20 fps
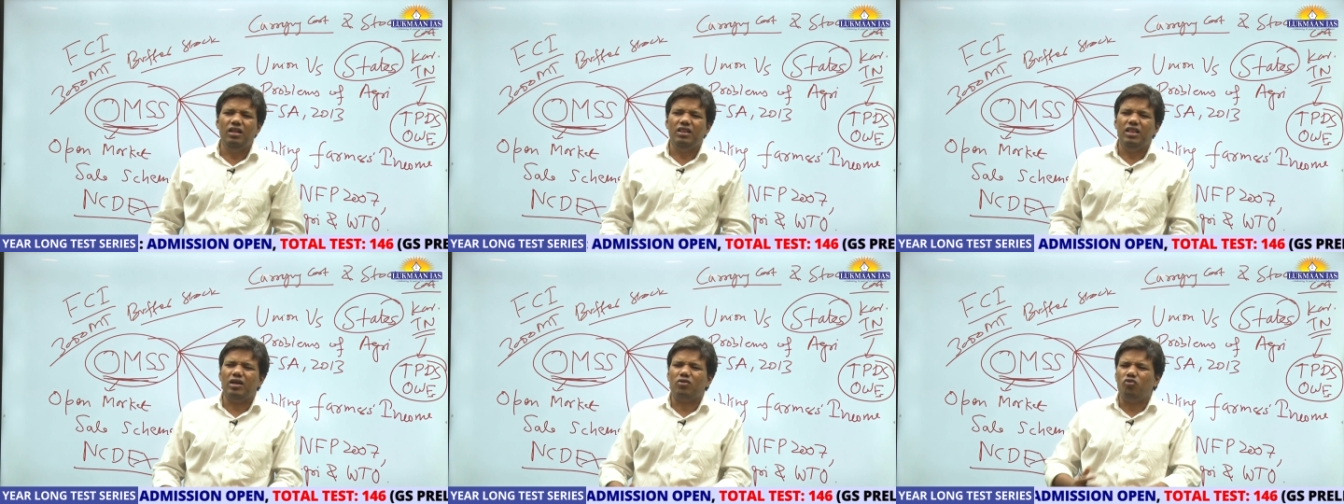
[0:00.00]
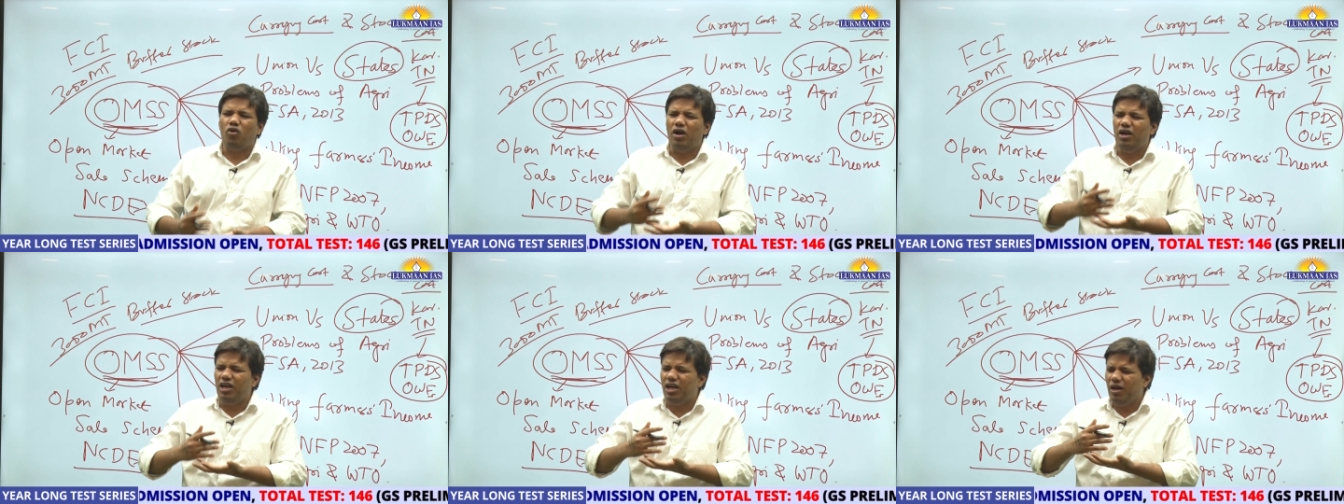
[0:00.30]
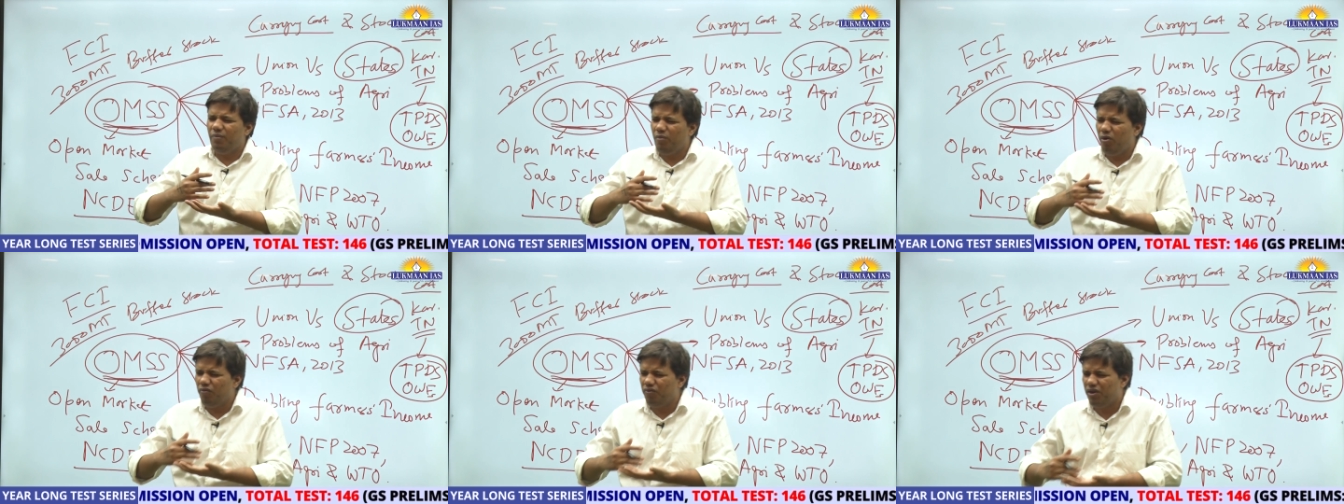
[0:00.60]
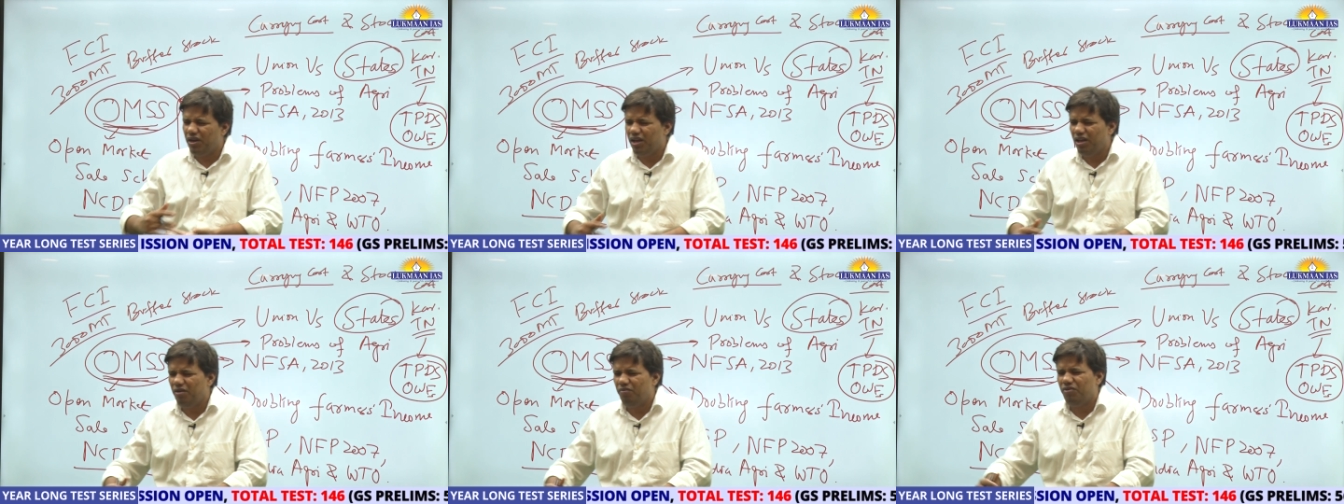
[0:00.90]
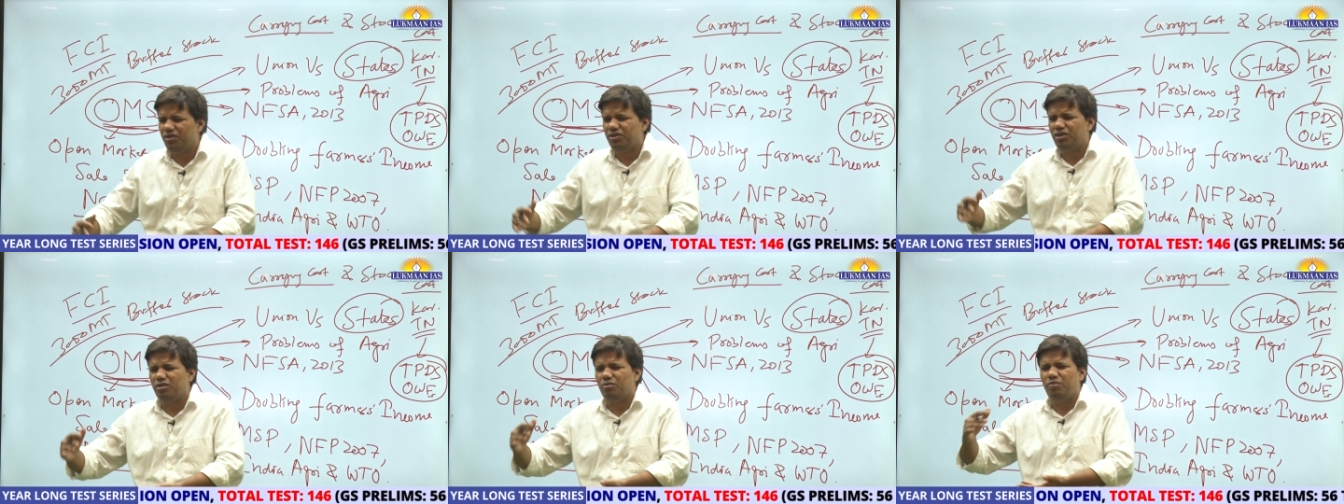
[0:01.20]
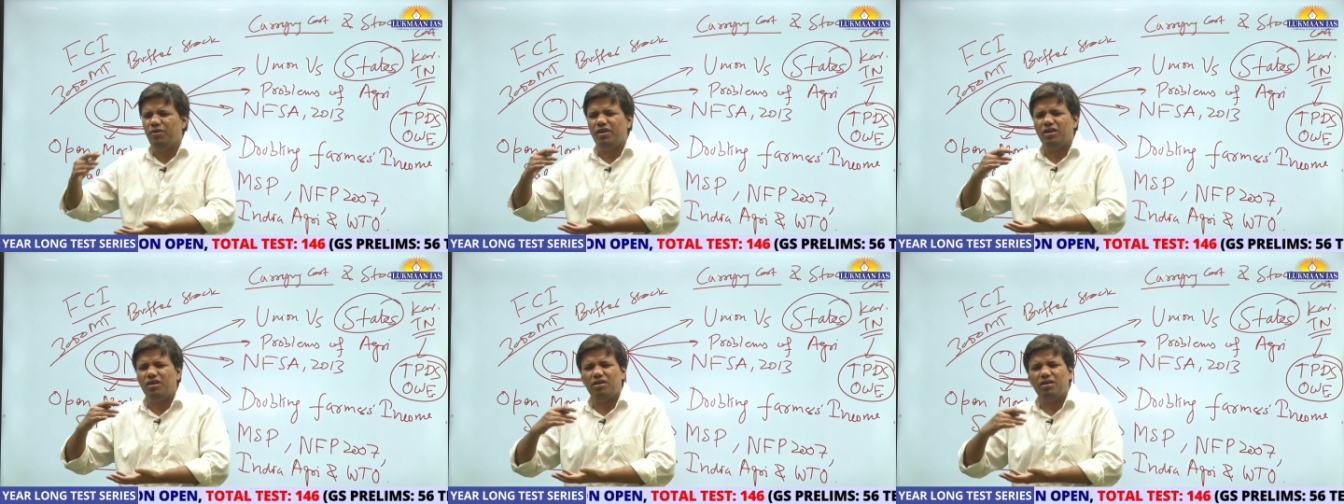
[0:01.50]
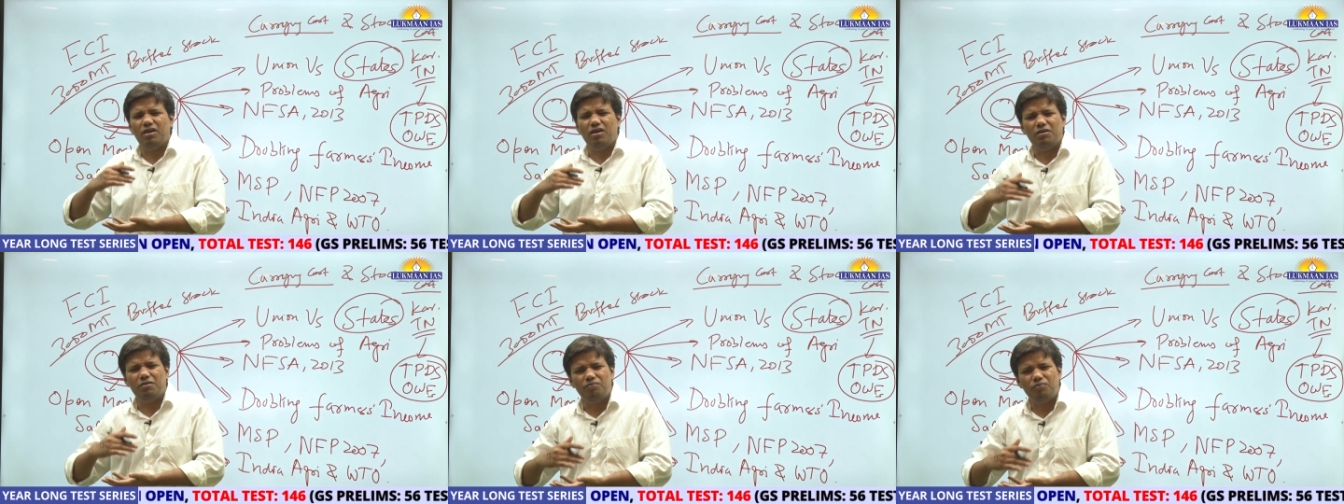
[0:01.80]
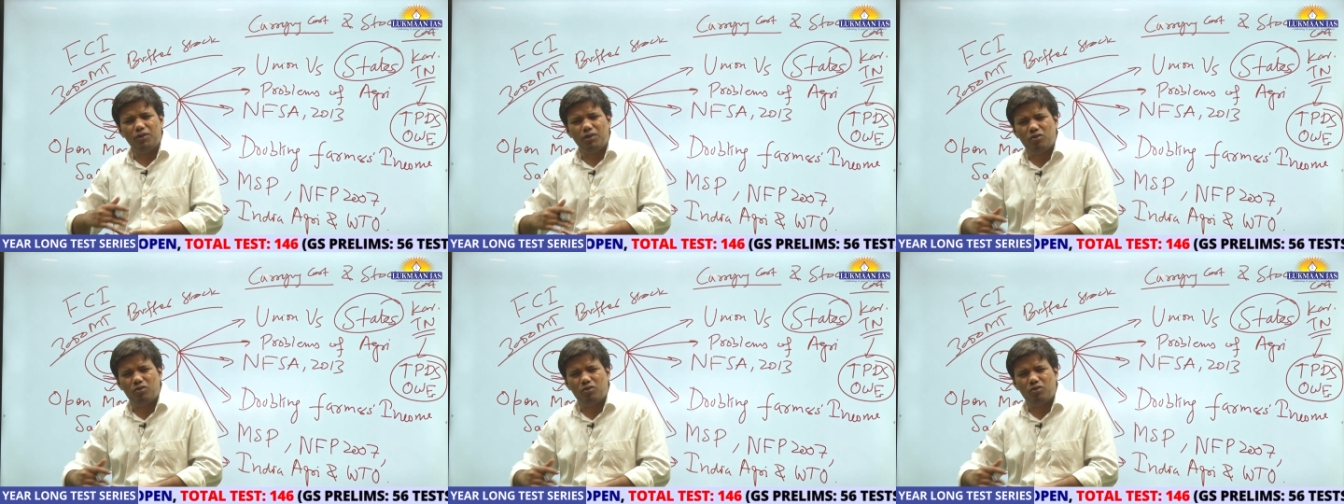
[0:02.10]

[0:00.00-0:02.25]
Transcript: the quantum of grain which is being uh,